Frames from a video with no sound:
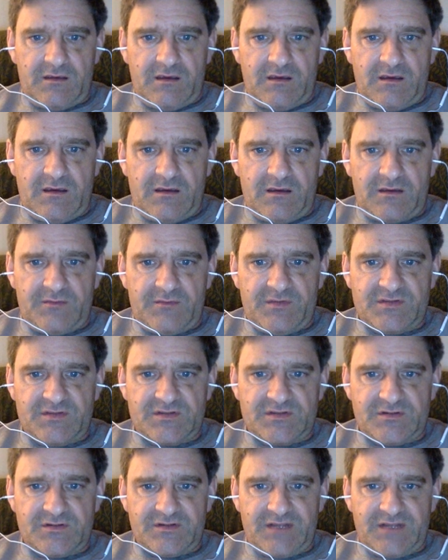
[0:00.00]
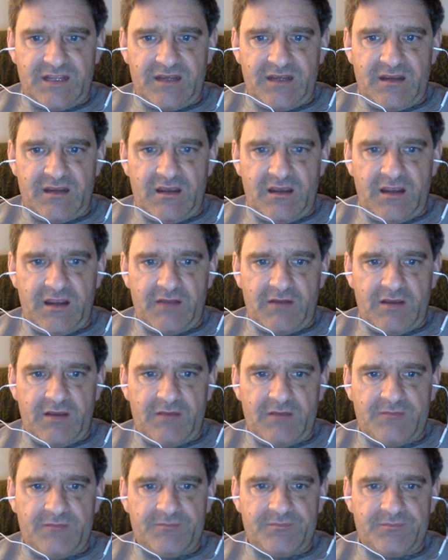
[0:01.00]
Commissioner Dan
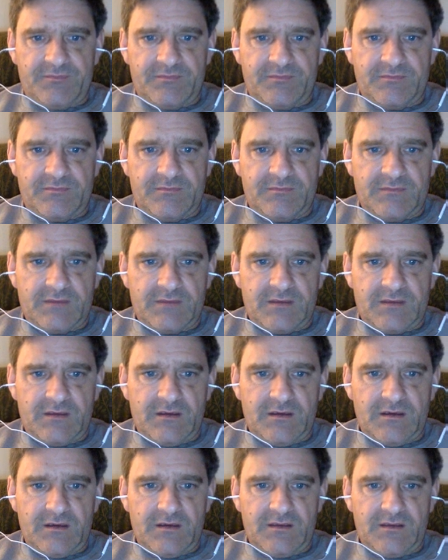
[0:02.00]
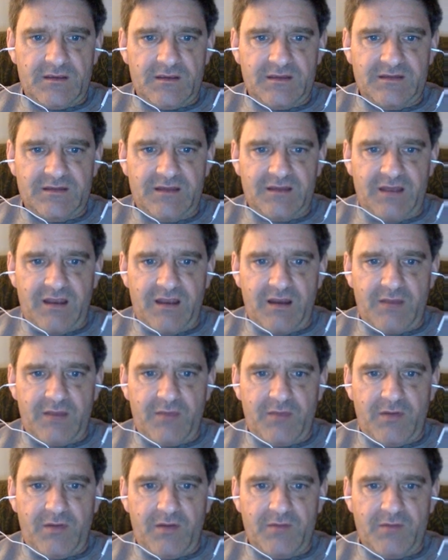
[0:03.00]
Nigro. The entire
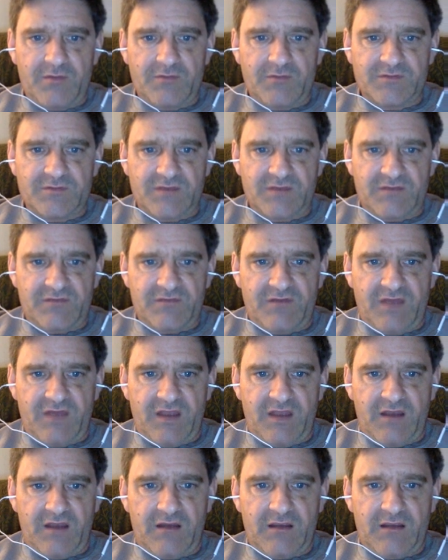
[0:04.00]
apartment was on fire.